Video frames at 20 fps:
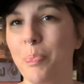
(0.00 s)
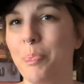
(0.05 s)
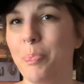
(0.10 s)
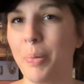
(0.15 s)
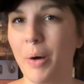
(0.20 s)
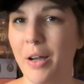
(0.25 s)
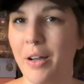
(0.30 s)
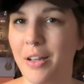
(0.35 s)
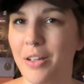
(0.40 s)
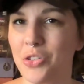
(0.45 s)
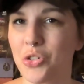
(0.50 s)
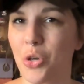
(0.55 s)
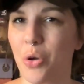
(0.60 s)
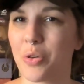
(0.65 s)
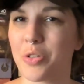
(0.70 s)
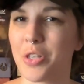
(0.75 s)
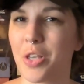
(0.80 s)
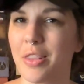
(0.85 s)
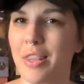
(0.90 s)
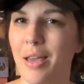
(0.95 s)
but
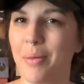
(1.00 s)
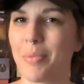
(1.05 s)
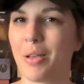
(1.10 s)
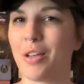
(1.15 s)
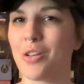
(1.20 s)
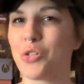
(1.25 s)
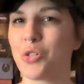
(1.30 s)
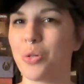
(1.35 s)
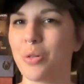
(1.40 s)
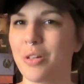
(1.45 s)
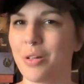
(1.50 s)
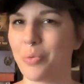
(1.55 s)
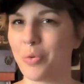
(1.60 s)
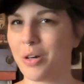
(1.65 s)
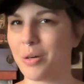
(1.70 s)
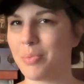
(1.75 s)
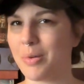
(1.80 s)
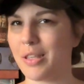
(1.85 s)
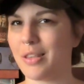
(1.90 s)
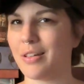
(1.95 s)
jokes on them because you didn't want
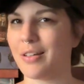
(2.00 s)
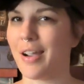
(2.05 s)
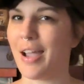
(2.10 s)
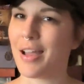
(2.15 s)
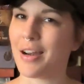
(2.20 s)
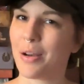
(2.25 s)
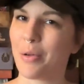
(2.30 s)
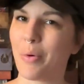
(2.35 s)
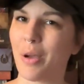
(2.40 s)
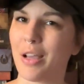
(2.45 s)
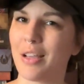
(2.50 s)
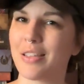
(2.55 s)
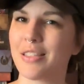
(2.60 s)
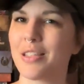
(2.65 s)
to be there anyway.